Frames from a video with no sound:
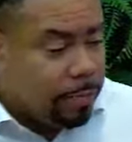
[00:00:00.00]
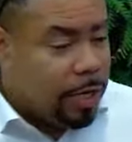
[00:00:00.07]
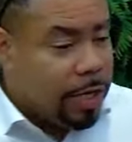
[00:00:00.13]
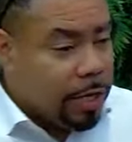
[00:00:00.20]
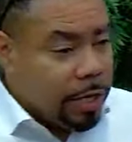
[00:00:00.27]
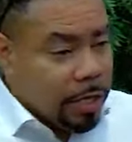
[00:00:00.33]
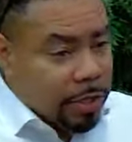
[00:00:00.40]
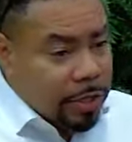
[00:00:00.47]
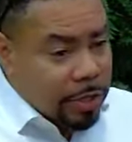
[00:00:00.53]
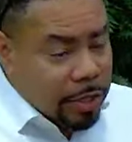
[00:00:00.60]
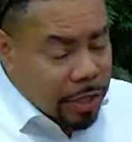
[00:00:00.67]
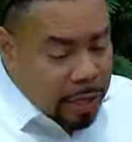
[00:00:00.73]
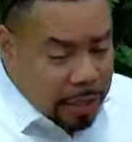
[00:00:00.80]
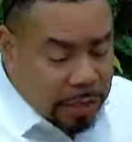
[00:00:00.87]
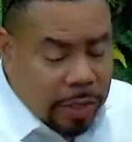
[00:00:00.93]
leading into
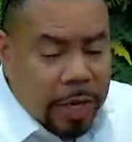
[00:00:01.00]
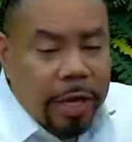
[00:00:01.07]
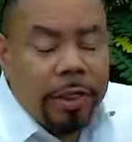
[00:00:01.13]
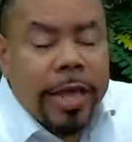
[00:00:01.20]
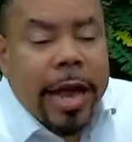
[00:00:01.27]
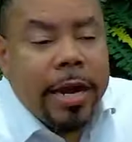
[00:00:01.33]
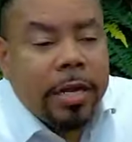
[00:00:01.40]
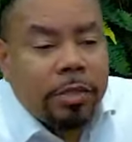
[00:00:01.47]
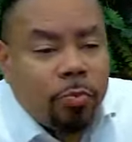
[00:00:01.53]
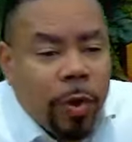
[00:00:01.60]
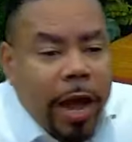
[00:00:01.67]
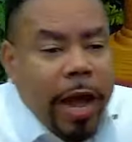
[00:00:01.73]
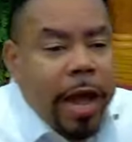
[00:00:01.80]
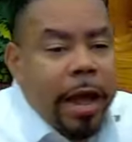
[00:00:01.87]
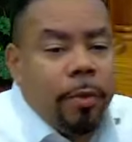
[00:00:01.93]
this. That is
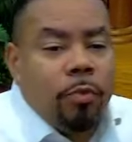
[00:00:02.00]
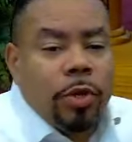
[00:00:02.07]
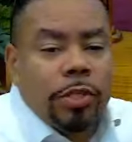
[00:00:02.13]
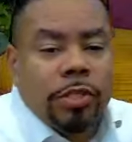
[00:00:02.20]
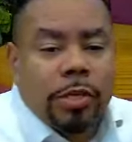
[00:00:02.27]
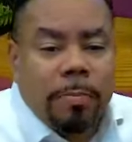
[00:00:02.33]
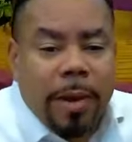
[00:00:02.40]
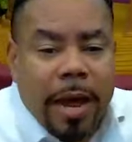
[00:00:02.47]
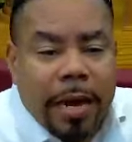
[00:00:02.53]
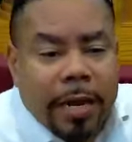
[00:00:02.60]
why when somebody